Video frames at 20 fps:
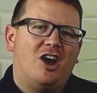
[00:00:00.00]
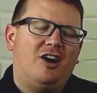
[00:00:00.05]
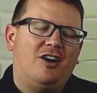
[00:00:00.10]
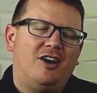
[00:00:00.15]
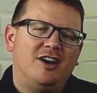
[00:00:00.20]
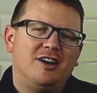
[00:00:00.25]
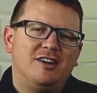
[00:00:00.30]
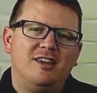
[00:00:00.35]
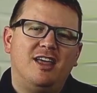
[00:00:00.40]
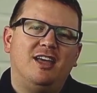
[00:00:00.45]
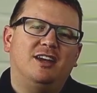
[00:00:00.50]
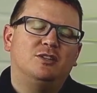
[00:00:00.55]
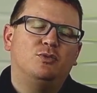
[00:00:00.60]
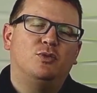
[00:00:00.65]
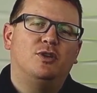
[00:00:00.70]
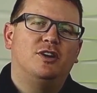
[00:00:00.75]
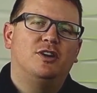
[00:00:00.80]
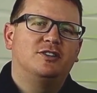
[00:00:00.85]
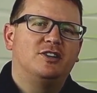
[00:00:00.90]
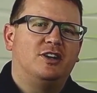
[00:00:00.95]
All right,
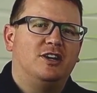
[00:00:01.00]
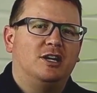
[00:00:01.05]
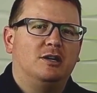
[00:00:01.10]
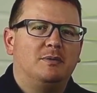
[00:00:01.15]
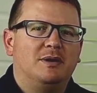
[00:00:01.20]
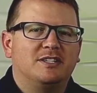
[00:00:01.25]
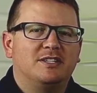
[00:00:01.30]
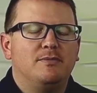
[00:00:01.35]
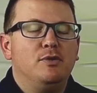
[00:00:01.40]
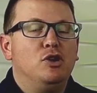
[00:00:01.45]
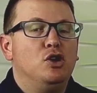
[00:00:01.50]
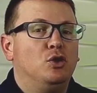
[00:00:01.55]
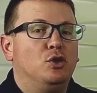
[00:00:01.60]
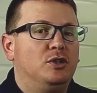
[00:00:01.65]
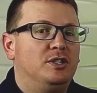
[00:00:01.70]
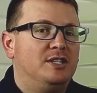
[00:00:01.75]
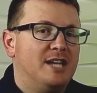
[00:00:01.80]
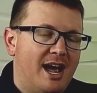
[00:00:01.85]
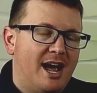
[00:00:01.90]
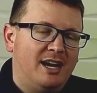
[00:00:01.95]
next we're going to talk about some
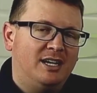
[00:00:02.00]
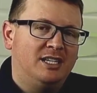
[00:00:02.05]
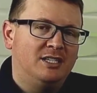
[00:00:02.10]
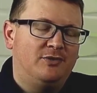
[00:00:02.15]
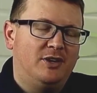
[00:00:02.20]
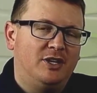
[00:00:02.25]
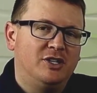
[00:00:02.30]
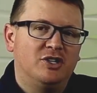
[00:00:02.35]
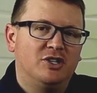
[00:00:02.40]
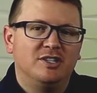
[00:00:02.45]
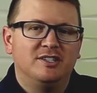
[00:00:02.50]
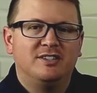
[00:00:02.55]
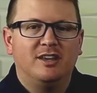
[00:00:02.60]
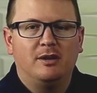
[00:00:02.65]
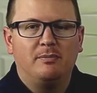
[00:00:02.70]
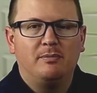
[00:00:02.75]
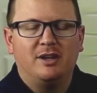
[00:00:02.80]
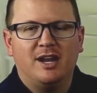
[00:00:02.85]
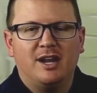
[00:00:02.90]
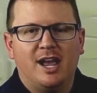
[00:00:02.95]
new DAX functions
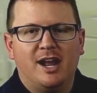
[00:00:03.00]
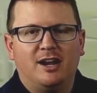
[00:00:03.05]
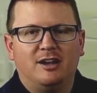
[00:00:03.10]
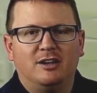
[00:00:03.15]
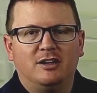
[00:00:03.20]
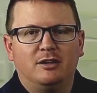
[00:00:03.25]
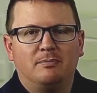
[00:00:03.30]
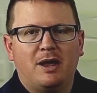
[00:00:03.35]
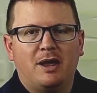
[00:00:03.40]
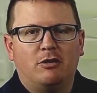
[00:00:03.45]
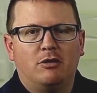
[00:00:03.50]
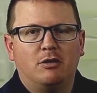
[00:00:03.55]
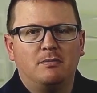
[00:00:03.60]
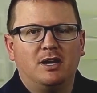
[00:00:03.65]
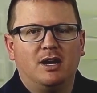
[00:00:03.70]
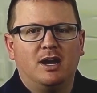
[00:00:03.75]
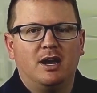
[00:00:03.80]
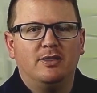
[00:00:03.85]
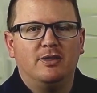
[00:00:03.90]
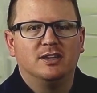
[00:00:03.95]
that have been added into
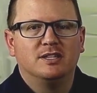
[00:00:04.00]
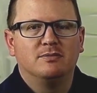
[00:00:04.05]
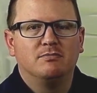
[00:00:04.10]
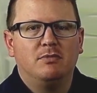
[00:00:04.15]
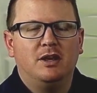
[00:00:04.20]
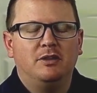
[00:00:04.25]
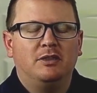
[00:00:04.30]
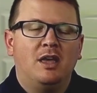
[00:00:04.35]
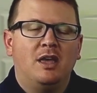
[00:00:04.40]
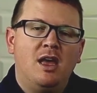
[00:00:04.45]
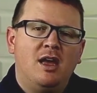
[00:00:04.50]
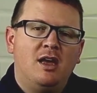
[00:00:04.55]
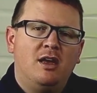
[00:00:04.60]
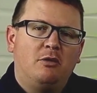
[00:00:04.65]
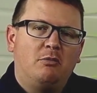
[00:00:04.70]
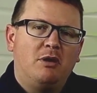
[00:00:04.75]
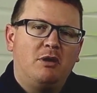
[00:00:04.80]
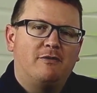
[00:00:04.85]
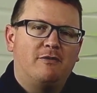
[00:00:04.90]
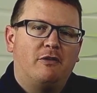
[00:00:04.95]
Power BI this month.
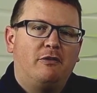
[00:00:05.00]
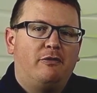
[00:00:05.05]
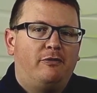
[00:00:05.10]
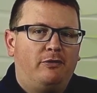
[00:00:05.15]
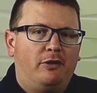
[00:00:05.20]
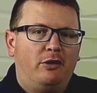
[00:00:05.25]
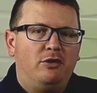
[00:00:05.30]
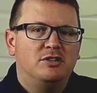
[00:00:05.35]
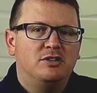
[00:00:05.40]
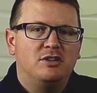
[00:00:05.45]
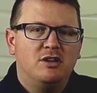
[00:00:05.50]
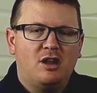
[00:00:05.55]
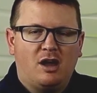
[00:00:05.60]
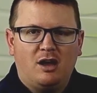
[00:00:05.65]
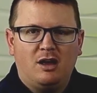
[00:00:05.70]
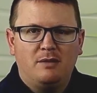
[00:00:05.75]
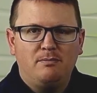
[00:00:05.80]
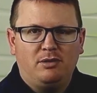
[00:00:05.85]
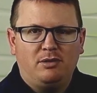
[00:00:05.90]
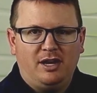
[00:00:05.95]
We have first
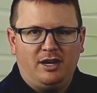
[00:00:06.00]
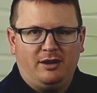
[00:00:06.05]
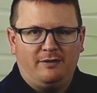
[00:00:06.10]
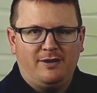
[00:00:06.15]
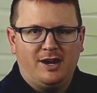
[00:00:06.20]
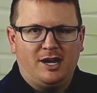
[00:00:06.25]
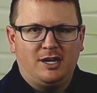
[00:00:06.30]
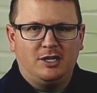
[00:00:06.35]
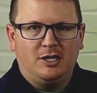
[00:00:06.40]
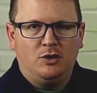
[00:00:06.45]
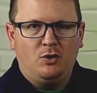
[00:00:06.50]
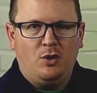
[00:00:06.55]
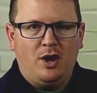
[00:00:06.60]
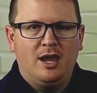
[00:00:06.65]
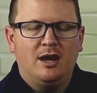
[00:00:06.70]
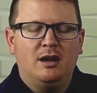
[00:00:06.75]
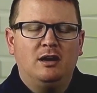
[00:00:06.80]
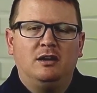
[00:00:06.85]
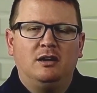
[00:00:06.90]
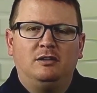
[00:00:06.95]
non-blank
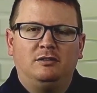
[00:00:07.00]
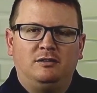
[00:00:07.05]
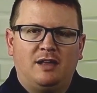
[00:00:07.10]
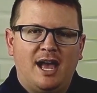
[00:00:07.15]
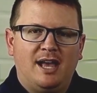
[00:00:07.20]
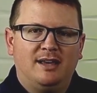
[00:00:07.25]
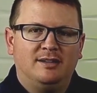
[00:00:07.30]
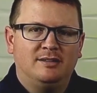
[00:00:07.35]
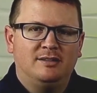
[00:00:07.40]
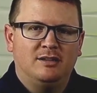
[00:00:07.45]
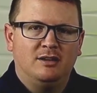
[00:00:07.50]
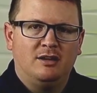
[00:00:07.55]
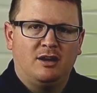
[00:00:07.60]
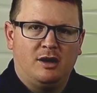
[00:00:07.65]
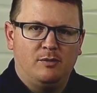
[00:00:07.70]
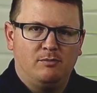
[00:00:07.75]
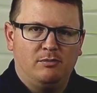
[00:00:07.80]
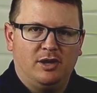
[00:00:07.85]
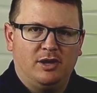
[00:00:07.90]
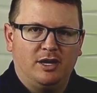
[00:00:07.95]
value and last
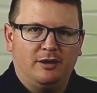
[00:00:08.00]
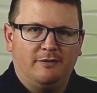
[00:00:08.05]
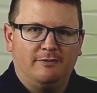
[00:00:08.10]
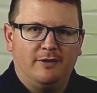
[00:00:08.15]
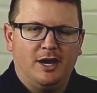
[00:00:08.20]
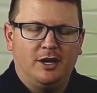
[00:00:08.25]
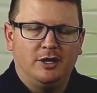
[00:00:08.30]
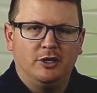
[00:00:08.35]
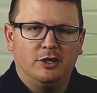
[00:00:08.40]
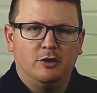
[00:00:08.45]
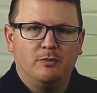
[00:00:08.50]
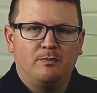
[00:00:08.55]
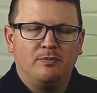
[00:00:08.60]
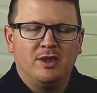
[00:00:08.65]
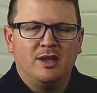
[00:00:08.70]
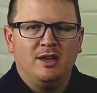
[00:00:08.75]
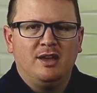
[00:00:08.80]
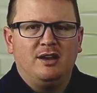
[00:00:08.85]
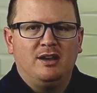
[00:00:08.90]
non-blank value.